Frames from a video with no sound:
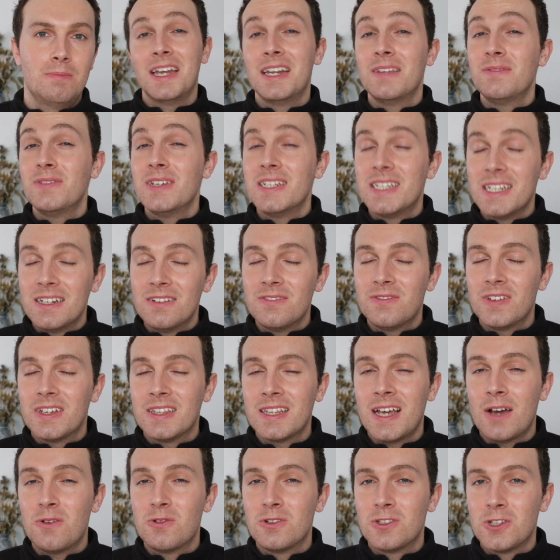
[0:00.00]
And if you didn't
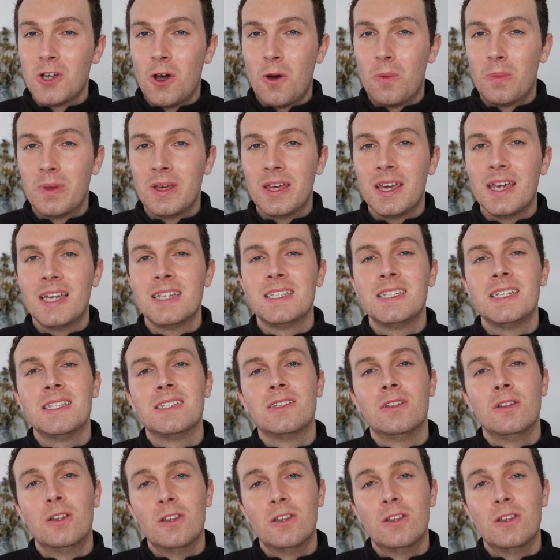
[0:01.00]
think that would top it, it is